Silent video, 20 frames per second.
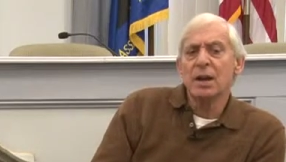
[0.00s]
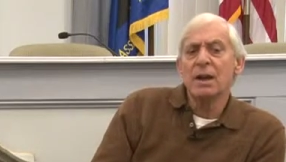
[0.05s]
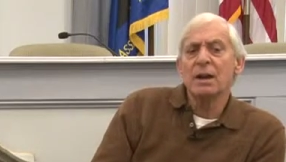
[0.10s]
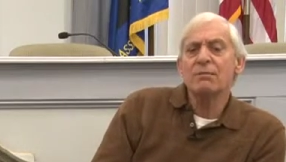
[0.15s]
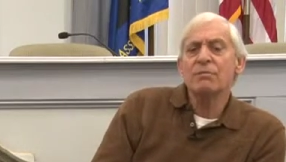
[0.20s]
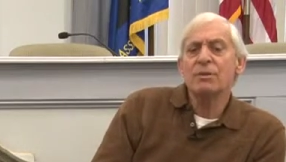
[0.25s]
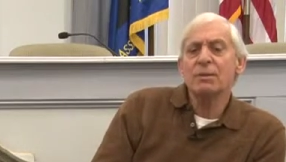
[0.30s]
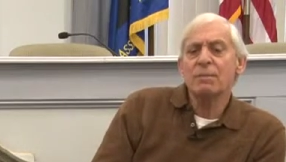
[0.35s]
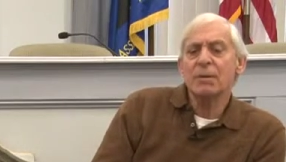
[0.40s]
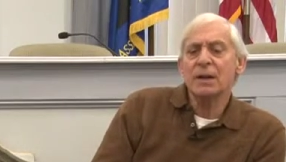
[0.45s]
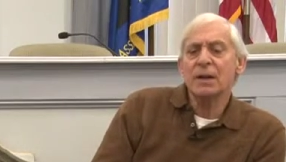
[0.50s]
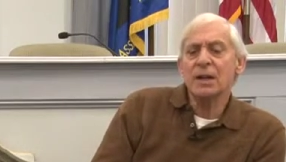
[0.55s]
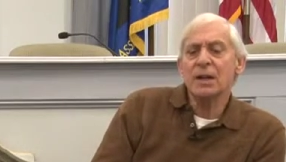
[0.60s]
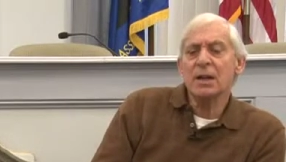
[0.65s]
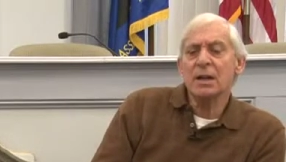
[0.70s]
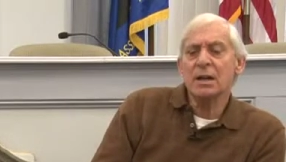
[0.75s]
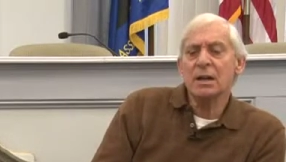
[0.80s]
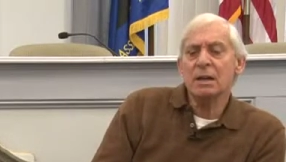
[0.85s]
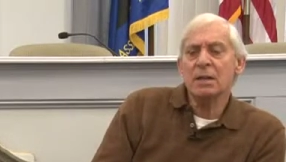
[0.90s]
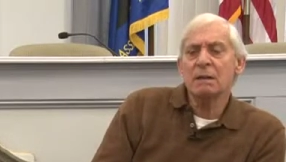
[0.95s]

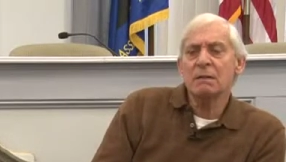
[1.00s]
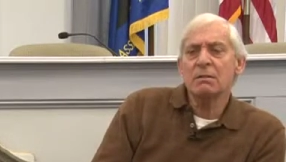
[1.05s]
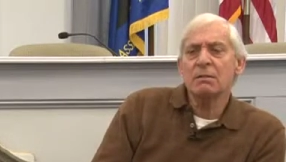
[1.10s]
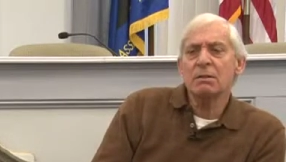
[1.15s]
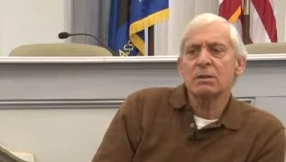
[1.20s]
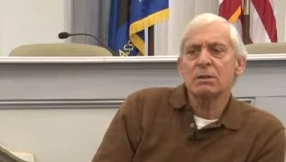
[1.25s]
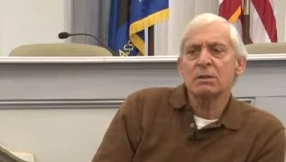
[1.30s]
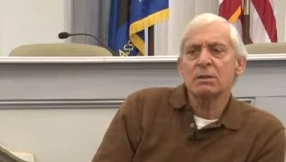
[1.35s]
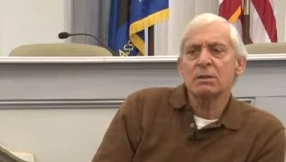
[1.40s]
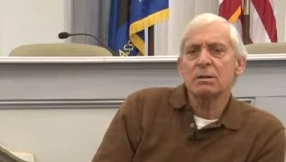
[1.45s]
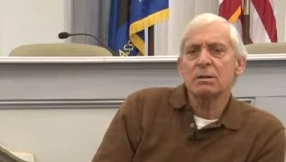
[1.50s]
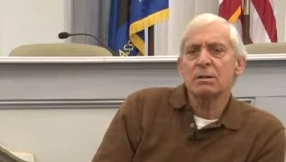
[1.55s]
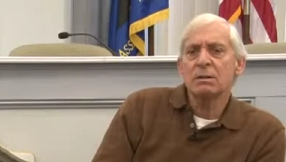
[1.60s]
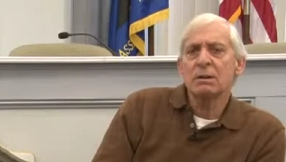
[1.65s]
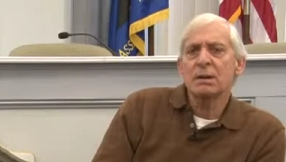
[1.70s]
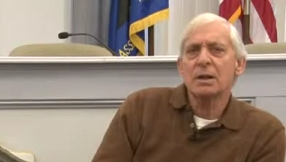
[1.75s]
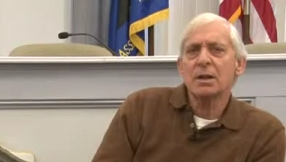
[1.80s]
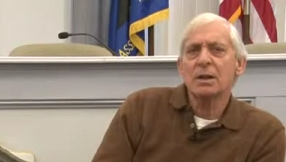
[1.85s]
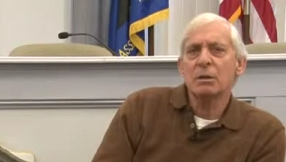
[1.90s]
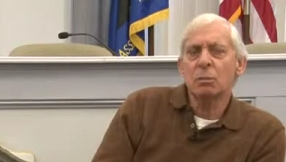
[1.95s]
everybody,
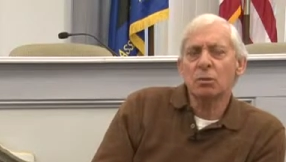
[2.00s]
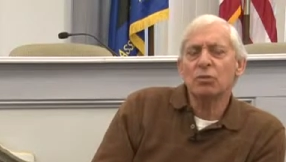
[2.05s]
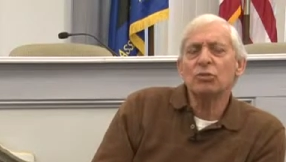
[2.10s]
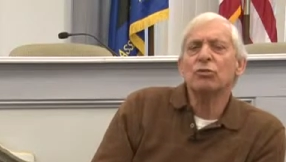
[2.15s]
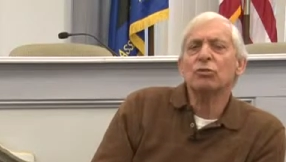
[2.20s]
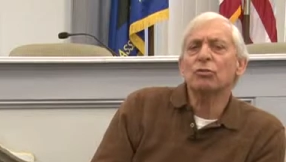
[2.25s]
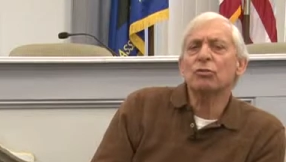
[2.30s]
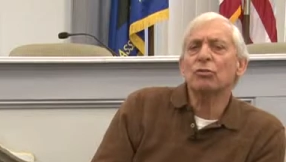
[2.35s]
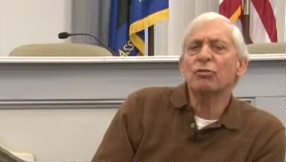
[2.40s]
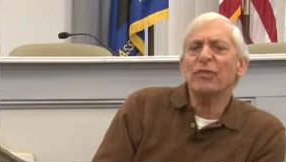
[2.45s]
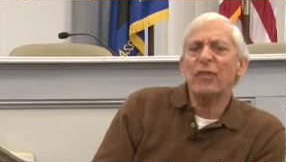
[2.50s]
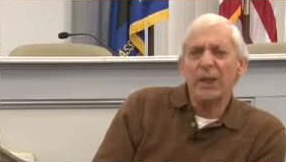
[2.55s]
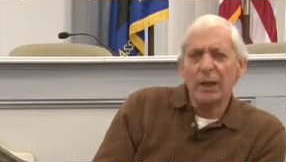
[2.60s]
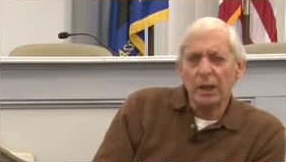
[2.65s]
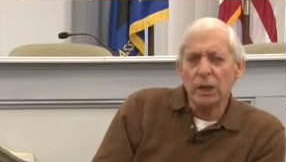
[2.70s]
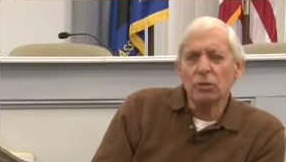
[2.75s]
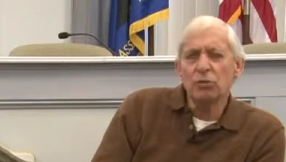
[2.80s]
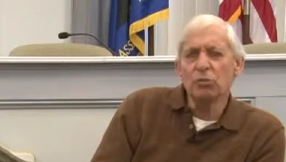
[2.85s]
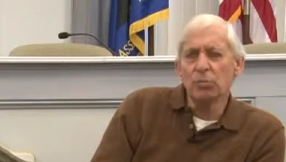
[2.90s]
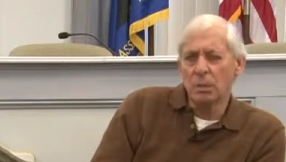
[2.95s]
it was
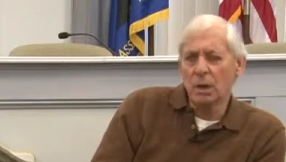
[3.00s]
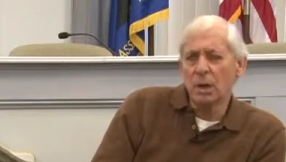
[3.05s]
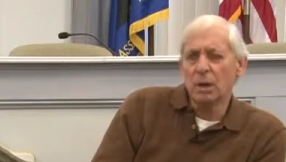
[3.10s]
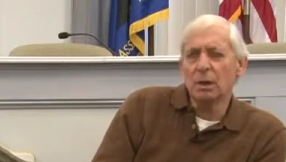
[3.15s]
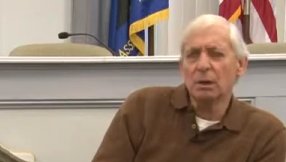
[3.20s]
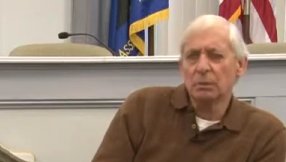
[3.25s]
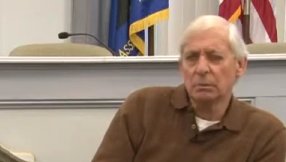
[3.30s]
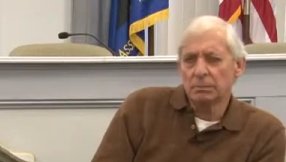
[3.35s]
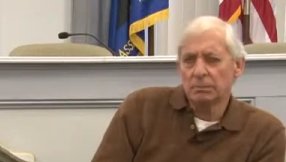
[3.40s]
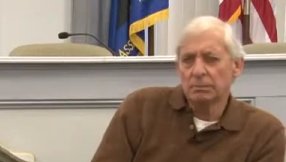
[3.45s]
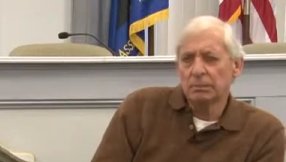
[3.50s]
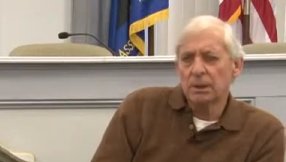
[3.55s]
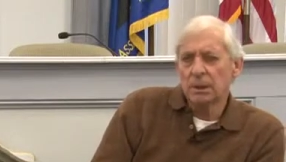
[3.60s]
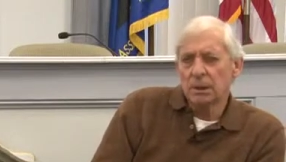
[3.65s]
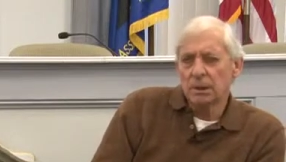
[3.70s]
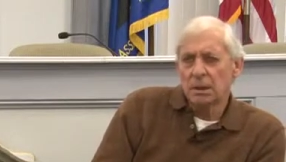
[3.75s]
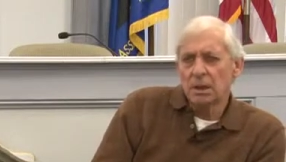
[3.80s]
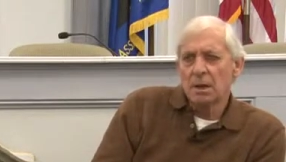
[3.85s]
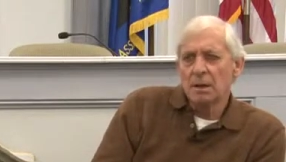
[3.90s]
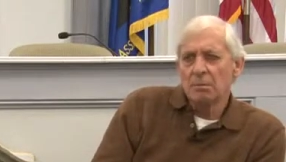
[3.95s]
fairly small,
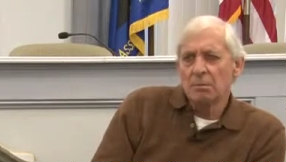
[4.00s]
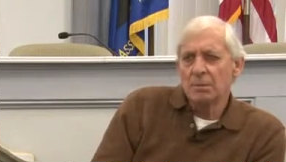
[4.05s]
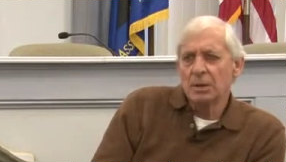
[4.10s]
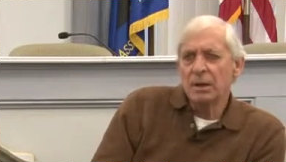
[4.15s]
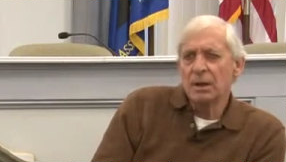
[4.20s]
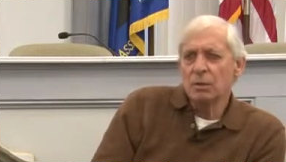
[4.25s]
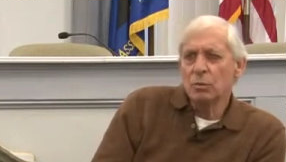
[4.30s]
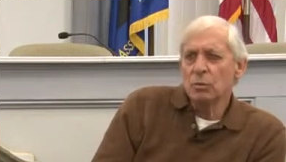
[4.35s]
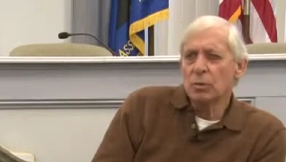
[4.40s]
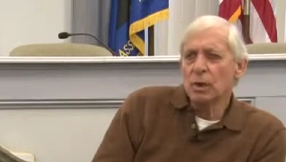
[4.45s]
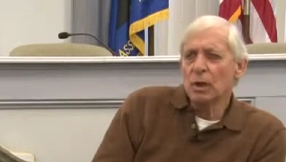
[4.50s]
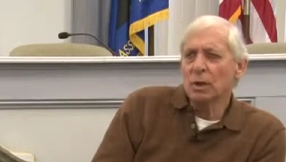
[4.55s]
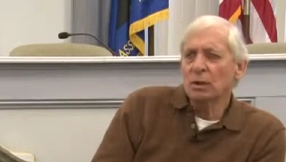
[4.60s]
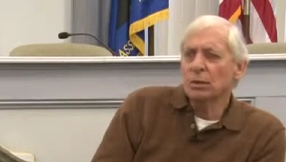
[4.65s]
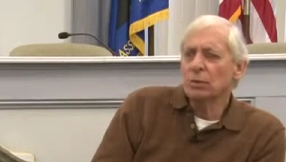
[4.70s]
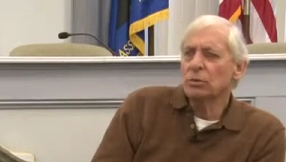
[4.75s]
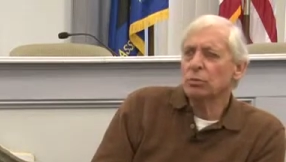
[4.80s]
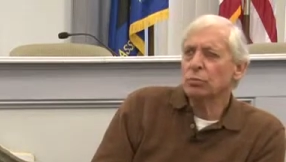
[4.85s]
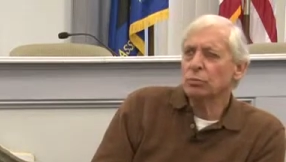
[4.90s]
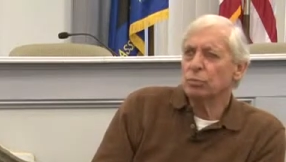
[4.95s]
but it
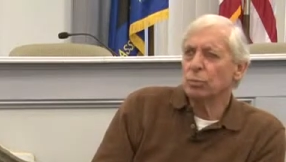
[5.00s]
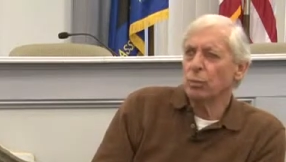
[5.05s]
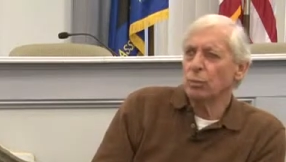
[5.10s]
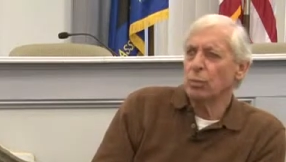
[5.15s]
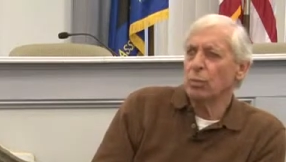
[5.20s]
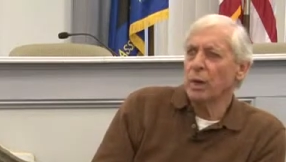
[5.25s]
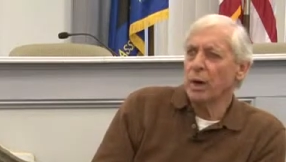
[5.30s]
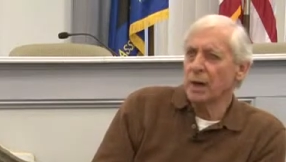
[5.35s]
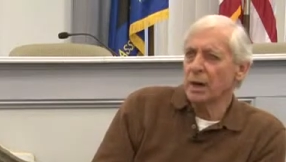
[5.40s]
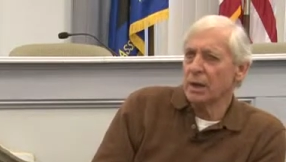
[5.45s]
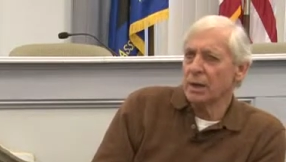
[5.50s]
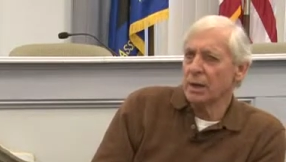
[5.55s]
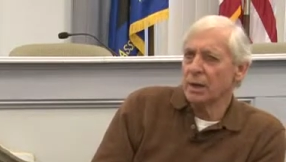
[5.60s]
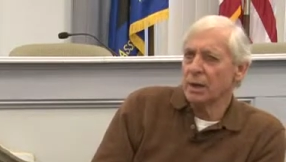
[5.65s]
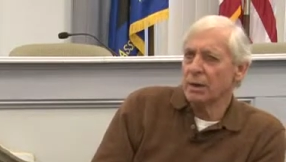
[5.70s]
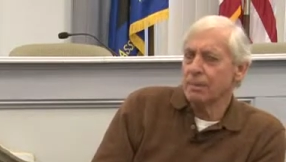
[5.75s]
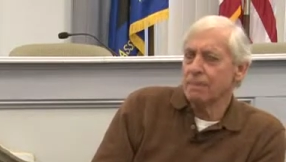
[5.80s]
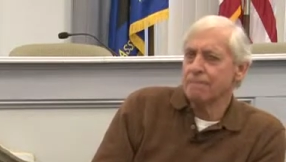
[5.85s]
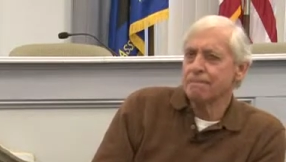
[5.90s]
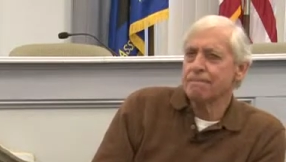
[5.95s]
was
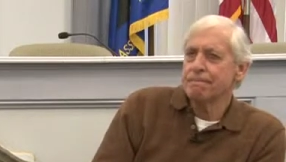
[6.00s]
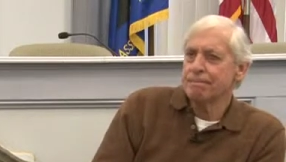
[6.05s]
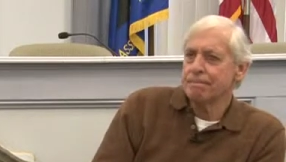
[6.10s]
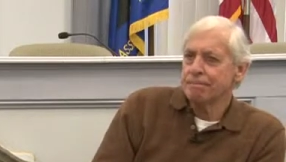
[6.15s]
where,